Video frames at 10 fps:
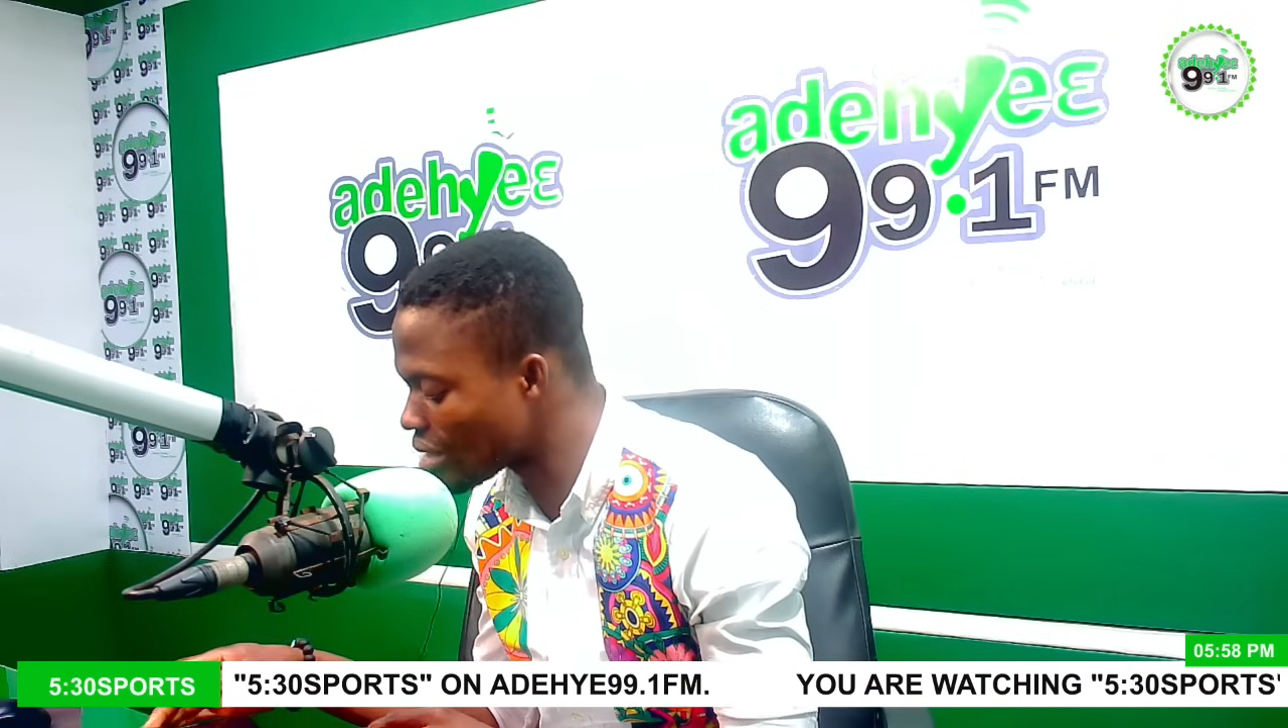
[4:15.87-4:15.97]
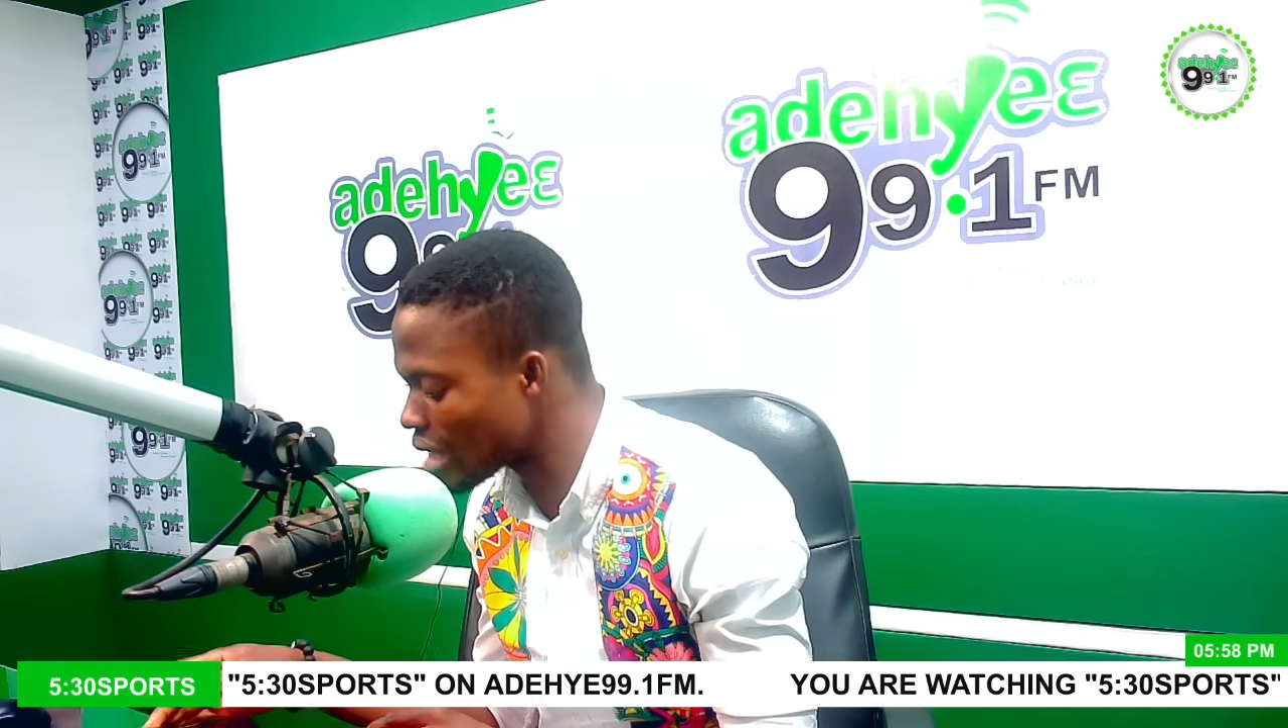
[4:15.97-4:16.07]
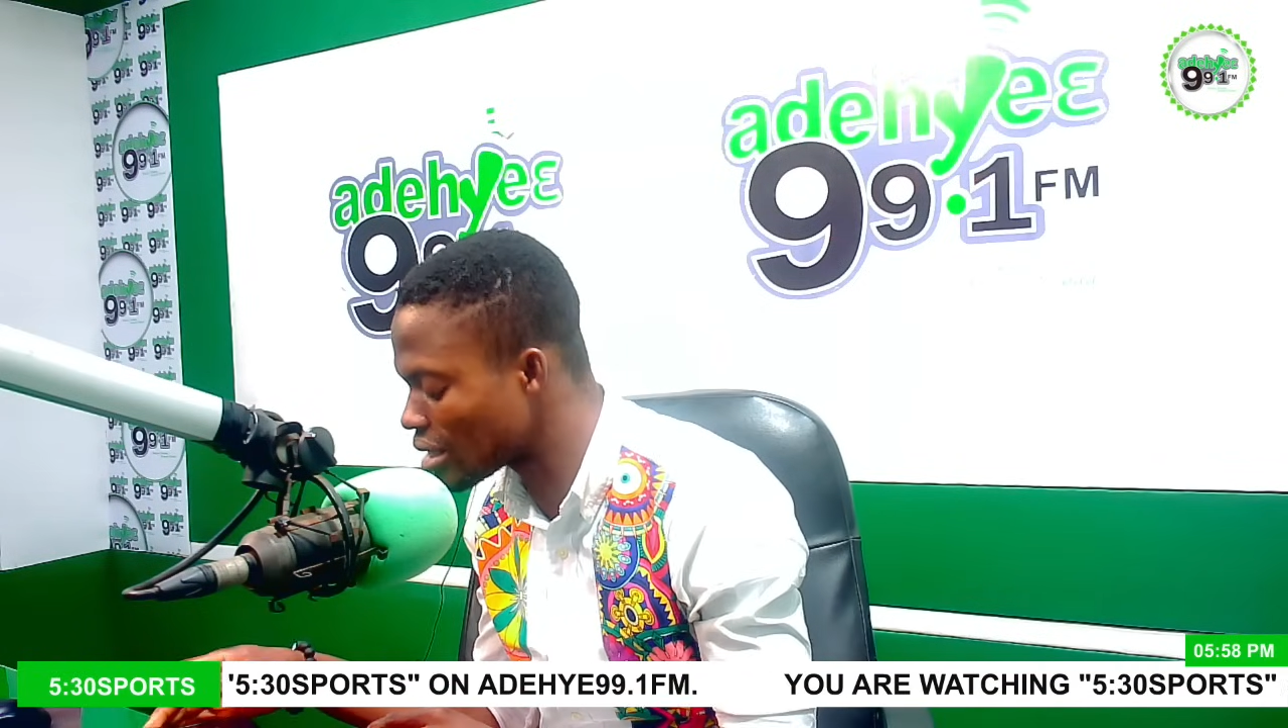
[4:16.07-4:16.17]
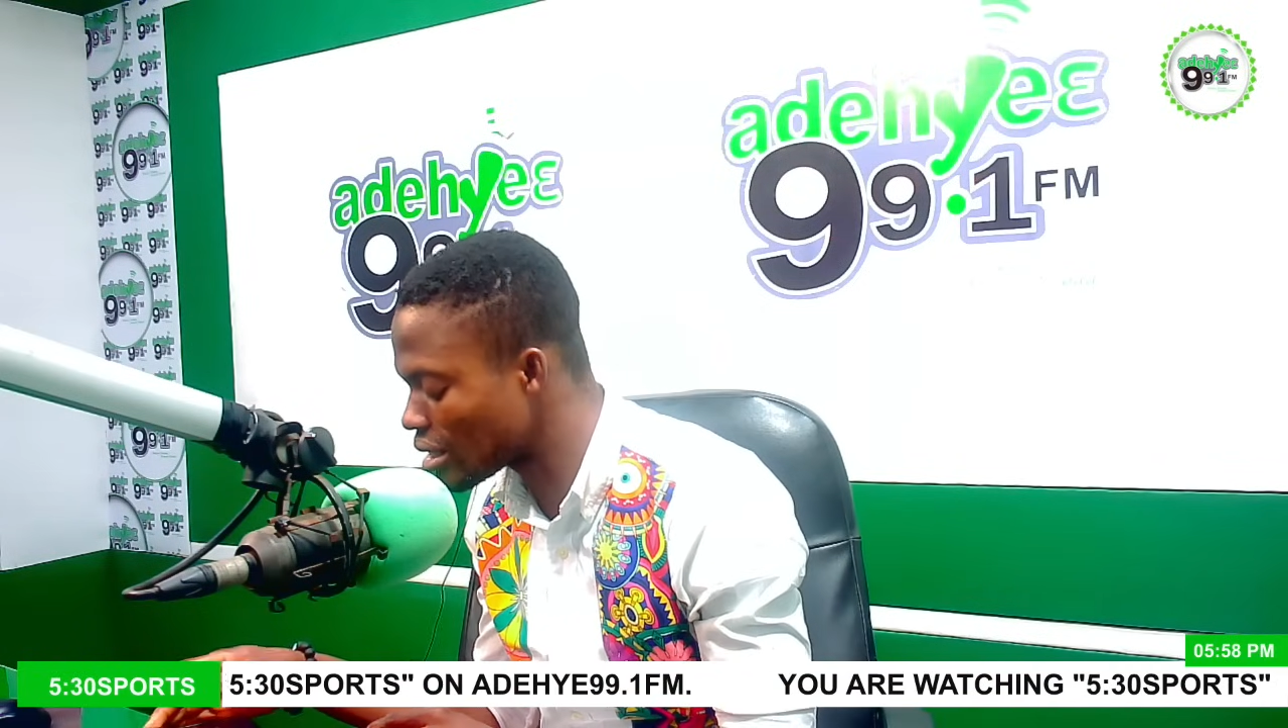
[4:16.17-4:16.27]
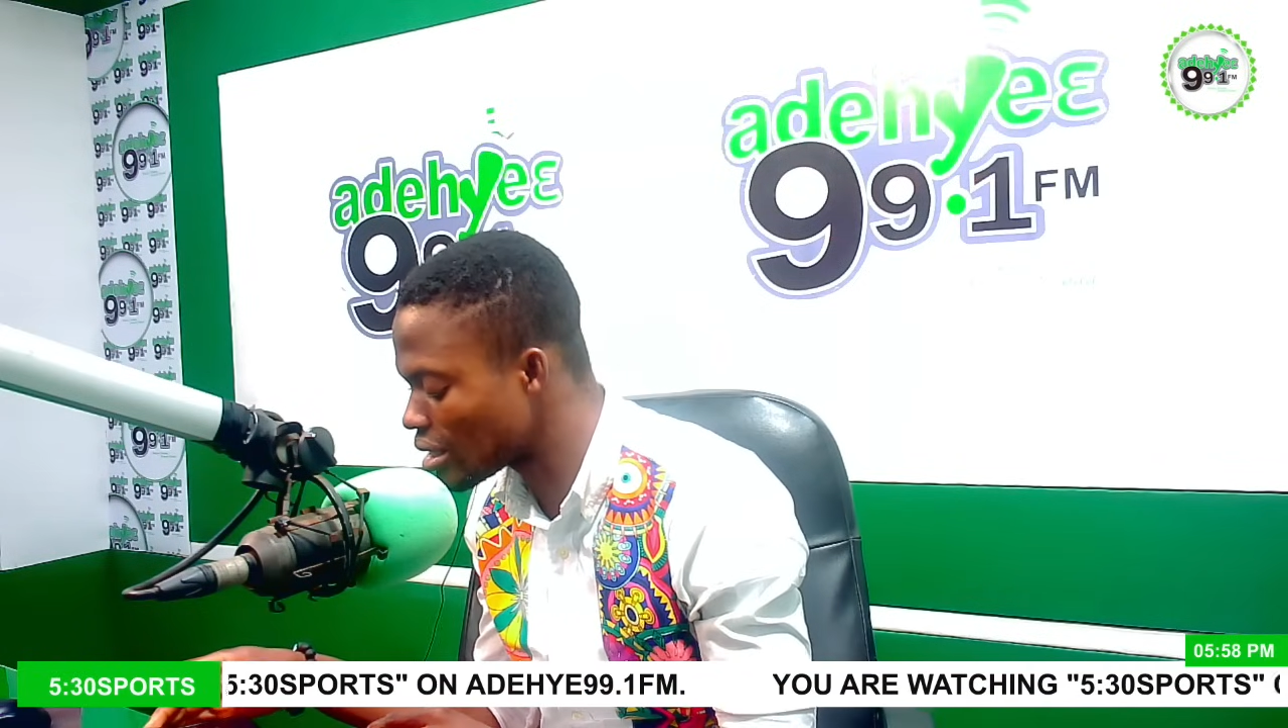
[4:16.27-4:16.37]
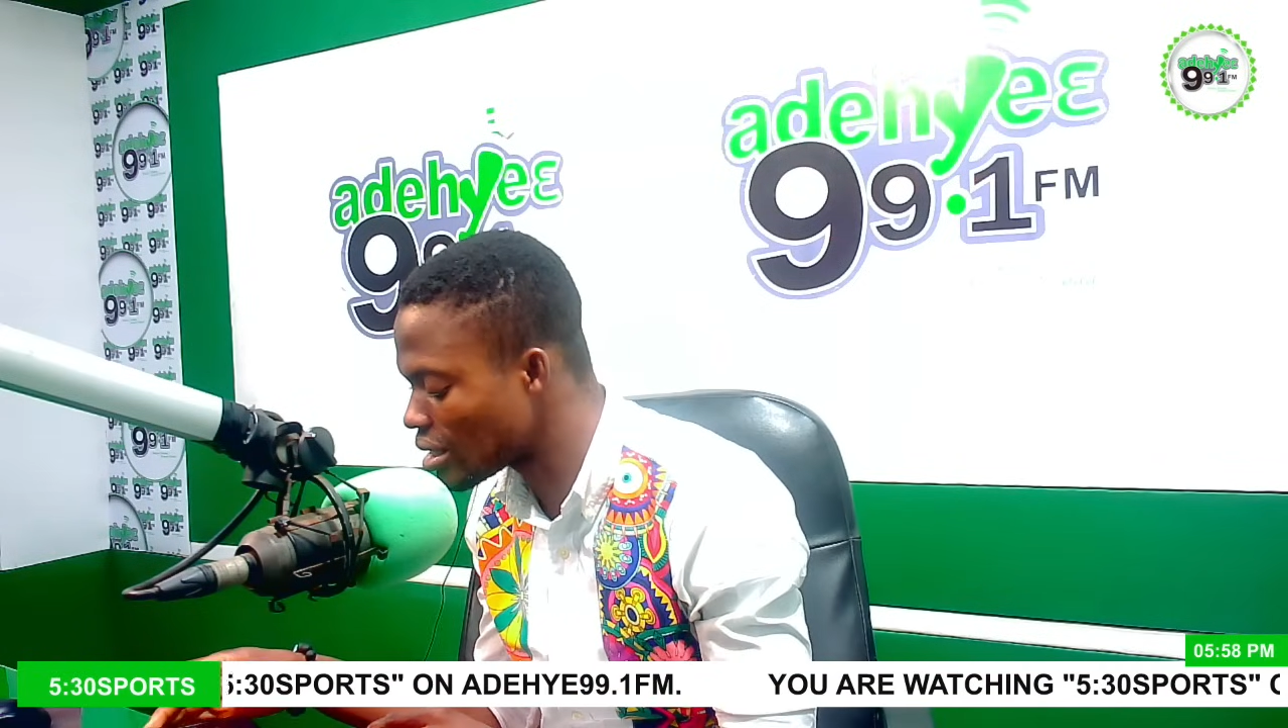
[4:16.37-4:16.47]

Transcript: I say?